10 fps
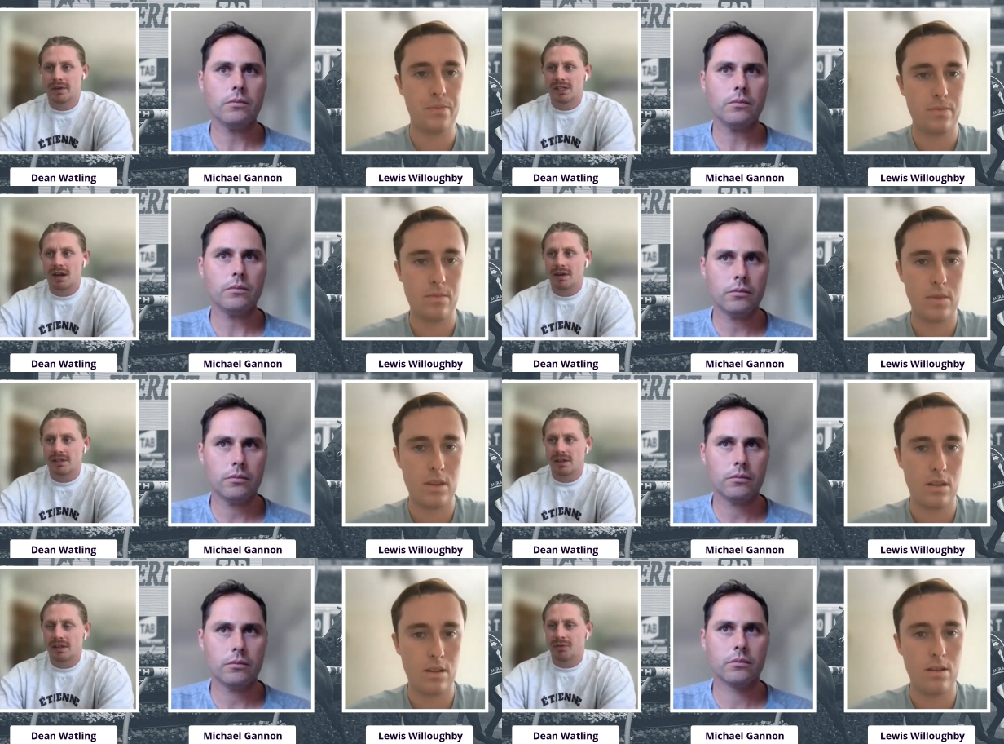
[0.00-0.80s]
Speaker 1: with each other.
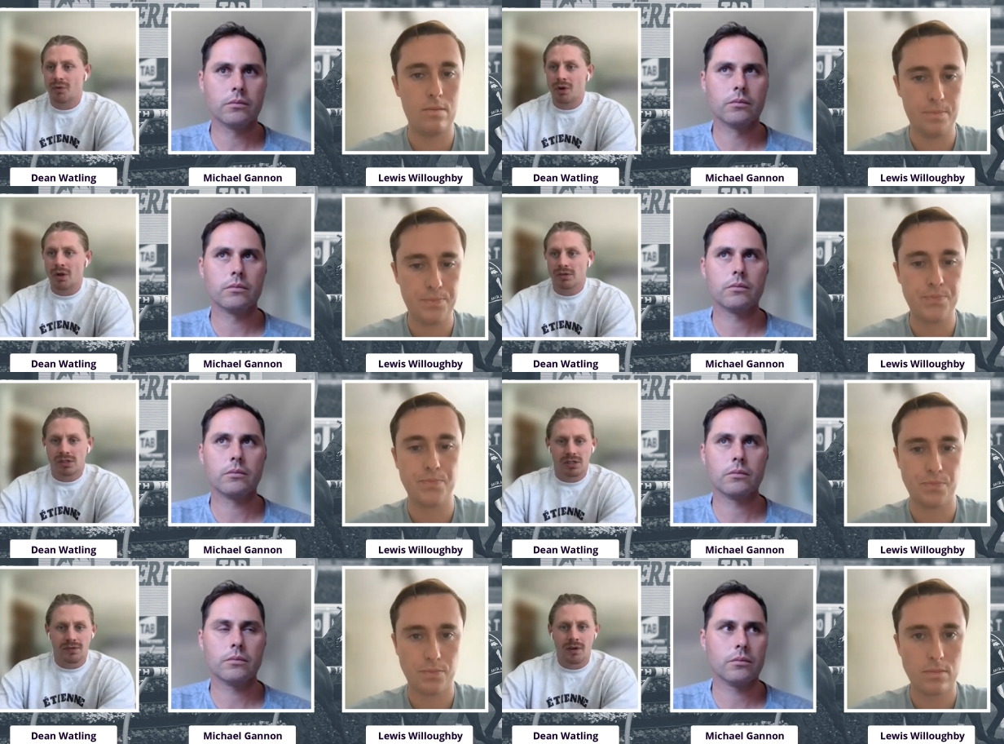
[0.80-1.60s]
So I think four
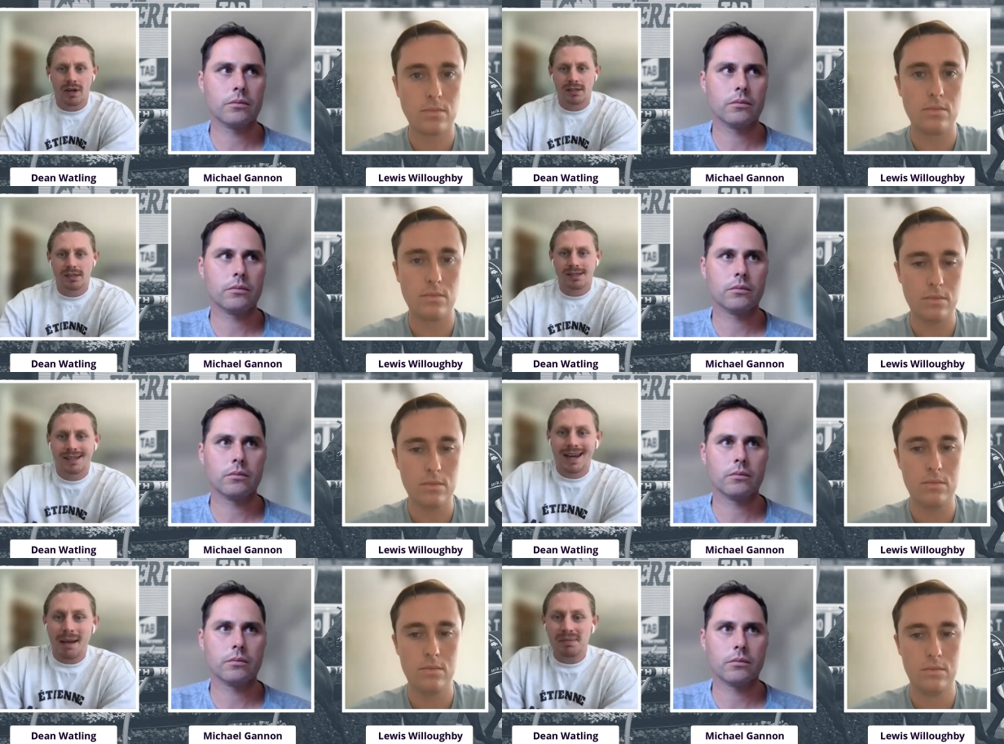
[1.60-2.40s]
dollars just
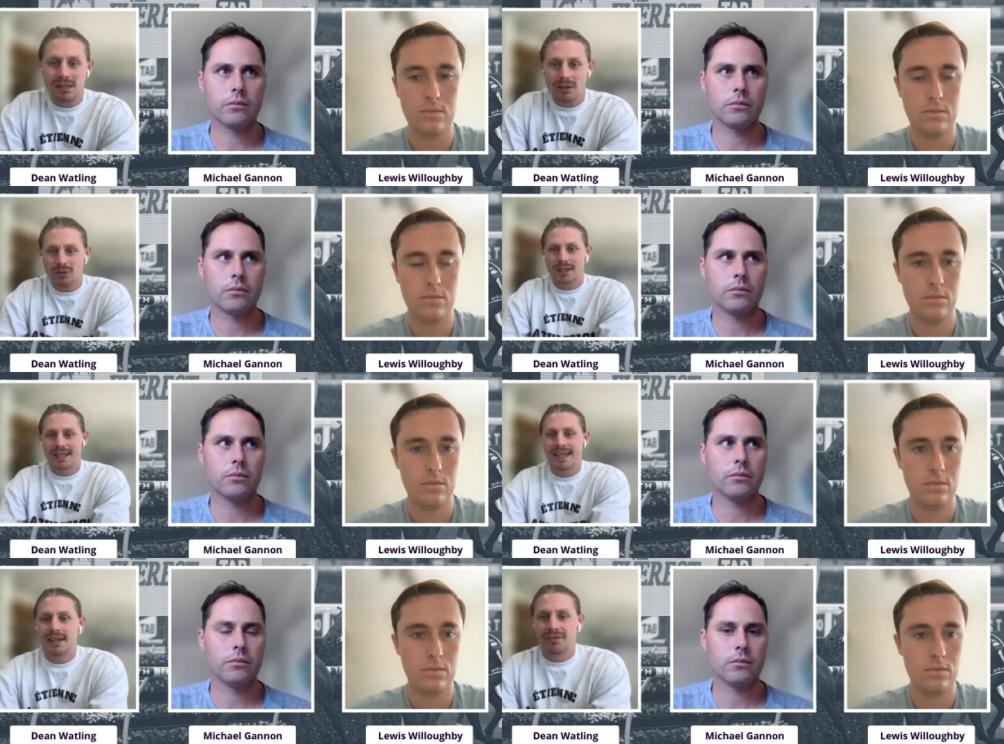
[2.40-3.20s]
finds an absolute
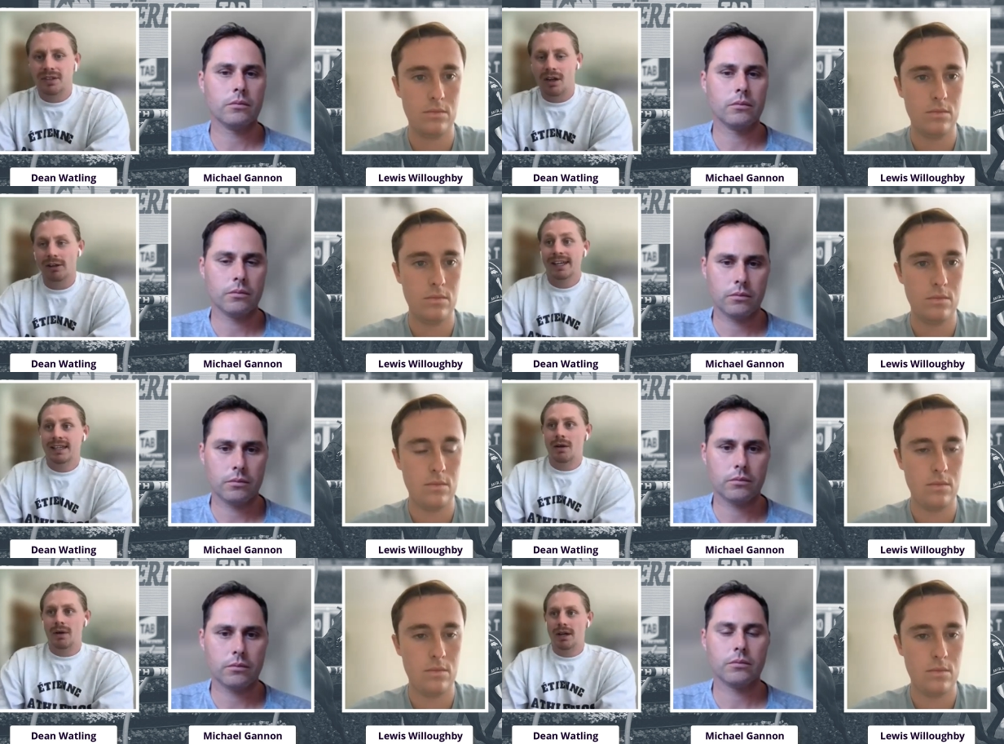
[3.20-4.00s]
gift. I'll
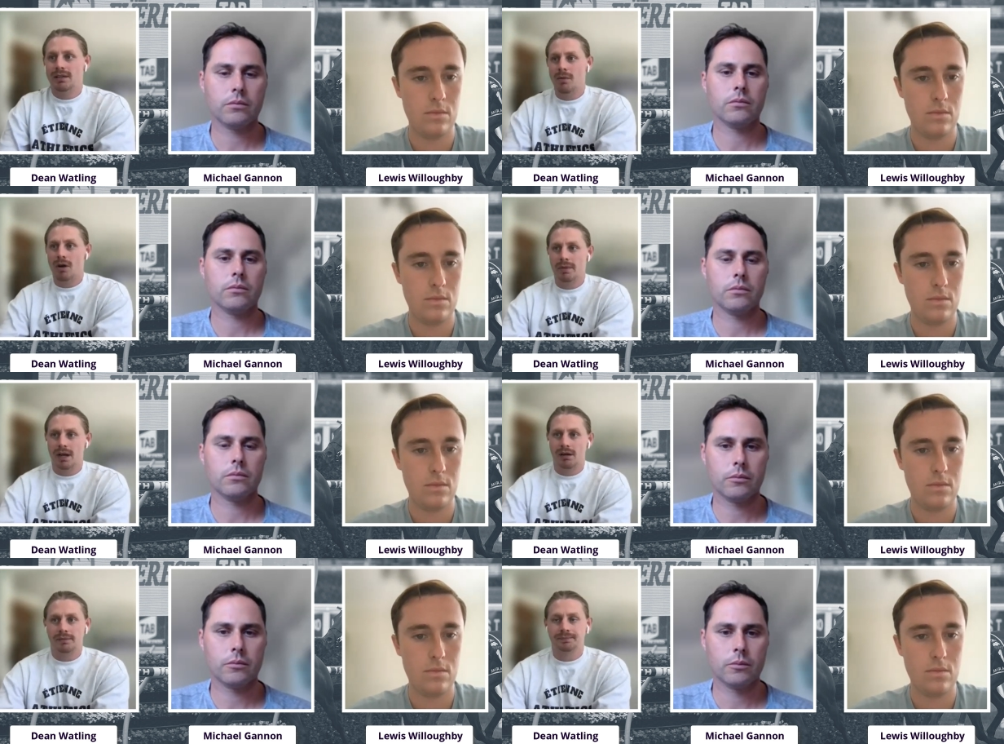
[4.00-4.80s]
lean that way in the Might and
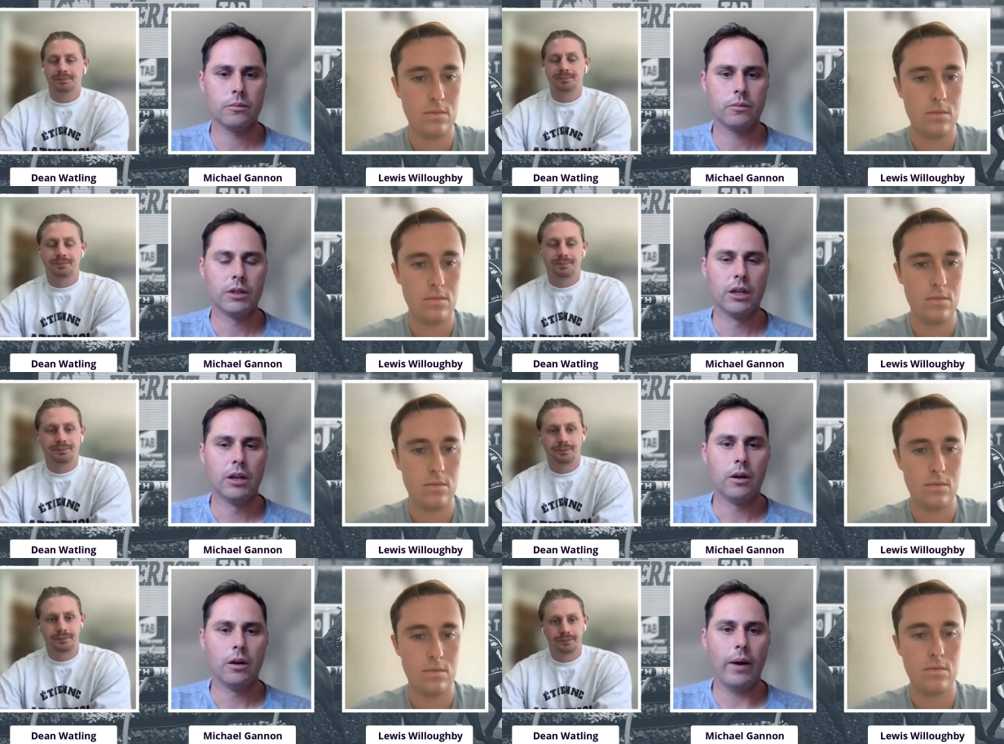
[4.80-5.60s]
Power.
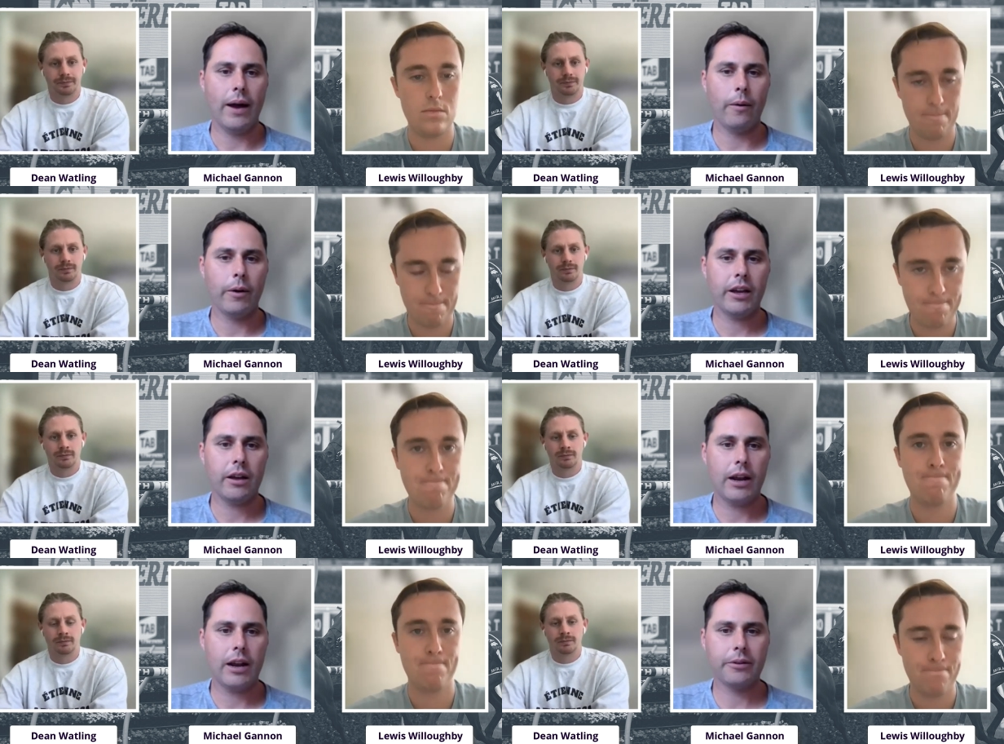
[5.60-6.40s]
Speaker 2: Wow, eh?
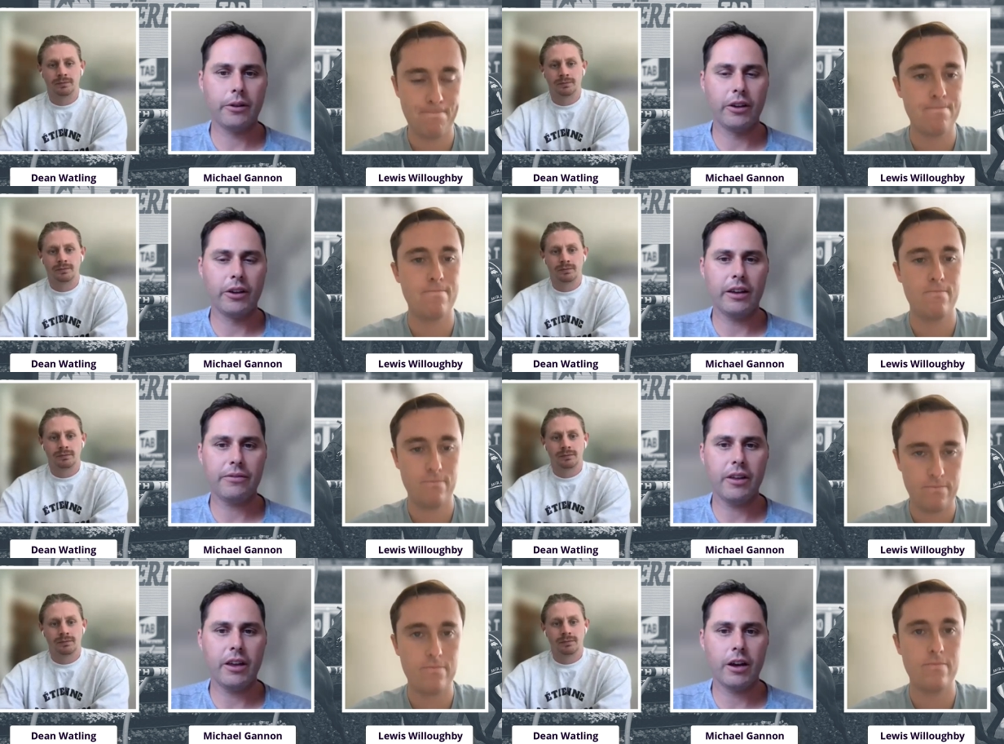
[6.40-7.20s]
an absolute
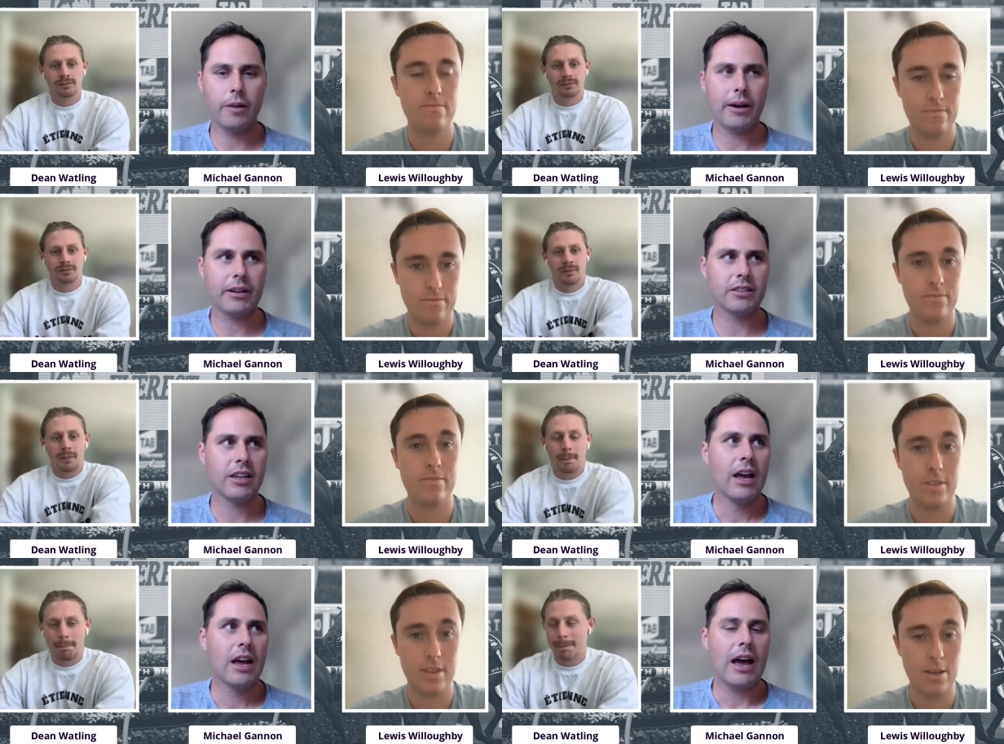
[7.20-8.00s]
gift. There you go,
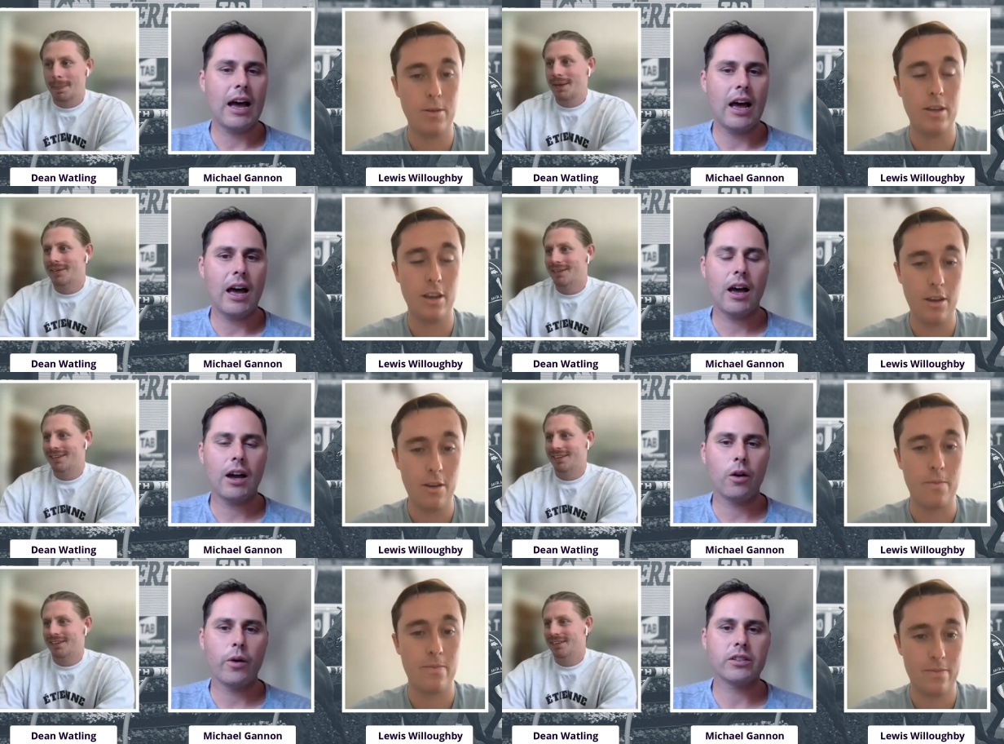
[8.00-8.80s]
punters.
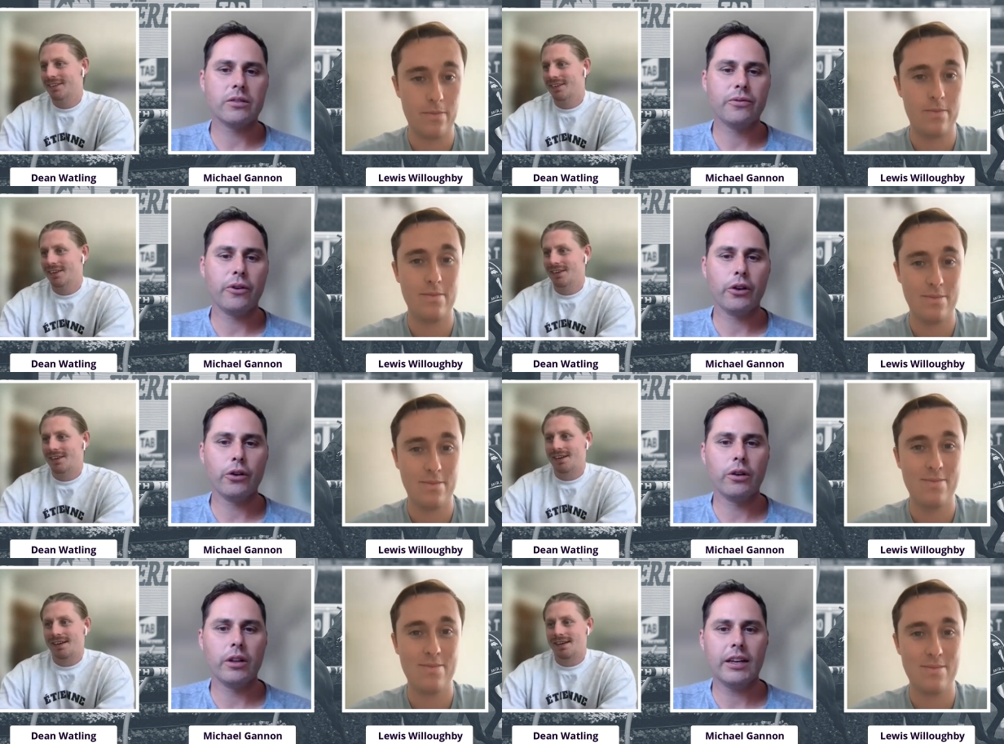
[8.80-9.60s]
Uh, question for you:
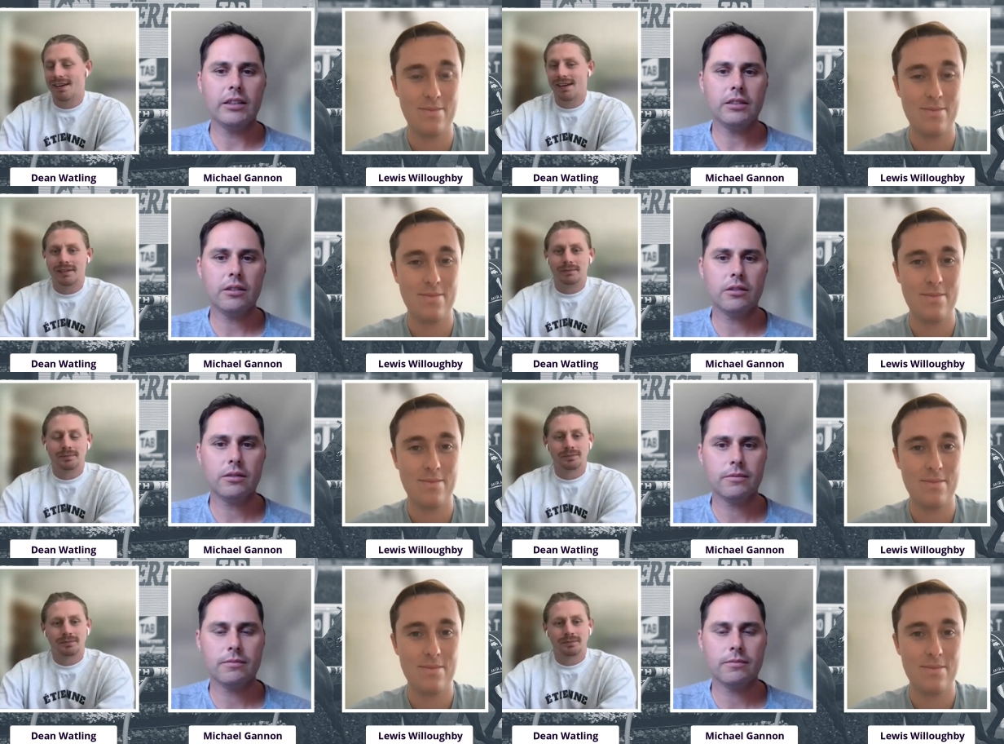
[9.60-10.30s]
Who leads?